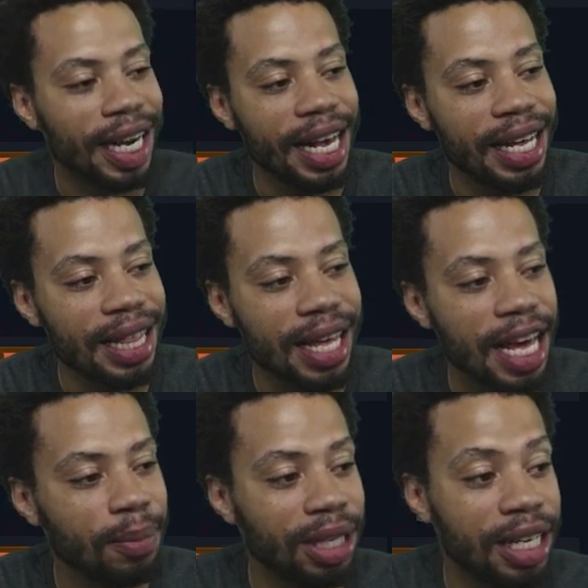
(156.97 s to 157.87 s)

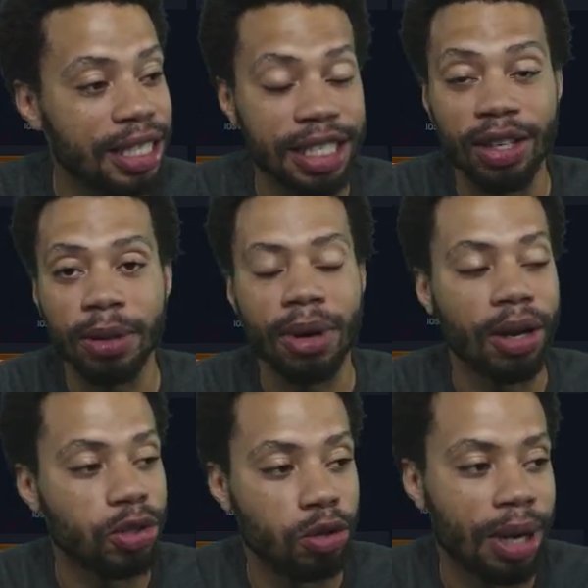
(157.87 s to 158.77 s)
anything because he only
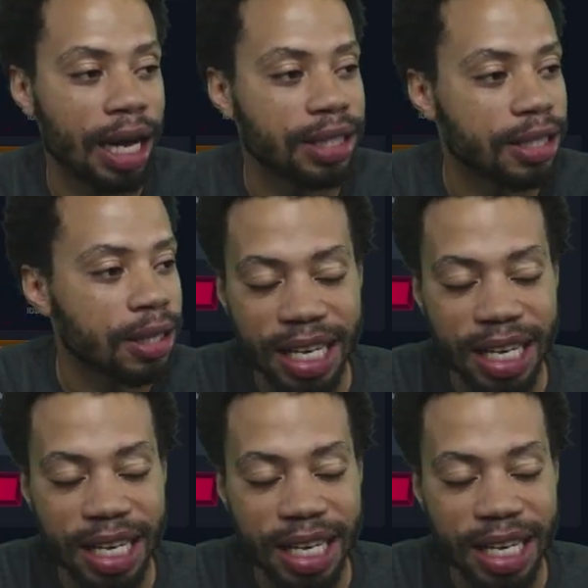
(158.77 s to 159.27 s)
bought 2 boxes.